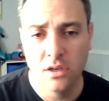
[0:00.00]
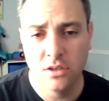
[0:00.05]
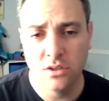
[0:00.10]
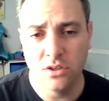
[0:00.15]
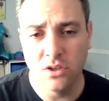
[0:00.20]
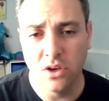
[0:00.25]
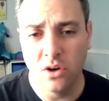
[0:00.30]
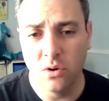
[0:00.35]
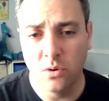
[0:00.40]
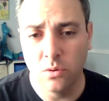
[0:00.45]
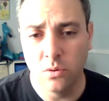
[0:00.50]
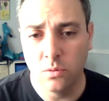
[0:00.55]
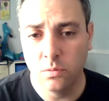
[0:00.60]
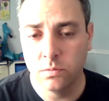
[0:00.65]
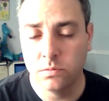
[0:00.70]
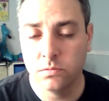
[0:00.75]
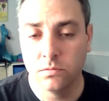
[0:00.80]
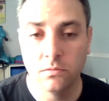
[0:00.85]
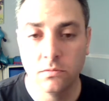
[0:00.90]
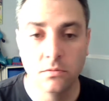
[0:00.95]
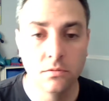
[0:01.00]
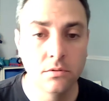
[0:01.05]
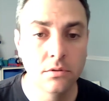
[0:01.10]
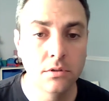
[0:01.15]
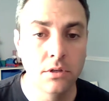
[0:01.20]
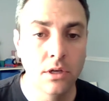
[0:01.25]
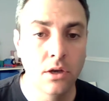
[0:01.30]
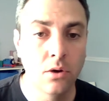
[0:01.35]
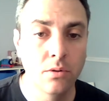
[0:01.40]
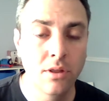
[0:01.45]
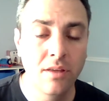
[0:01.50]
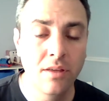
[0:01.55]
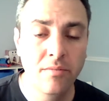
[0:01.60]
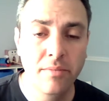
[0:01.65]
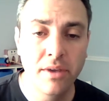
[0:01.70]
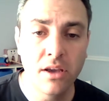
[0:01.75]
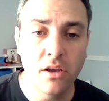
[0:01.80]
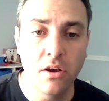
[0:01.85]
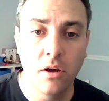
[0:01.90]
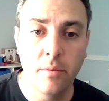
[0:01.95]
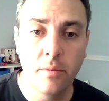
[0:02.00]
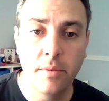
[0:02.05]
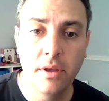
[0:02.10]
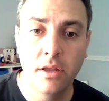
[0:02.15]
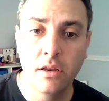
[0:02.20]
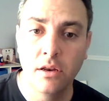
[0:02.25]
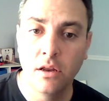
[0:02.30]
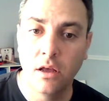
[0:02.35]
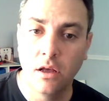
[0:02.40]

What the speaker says: So, leave me a comment.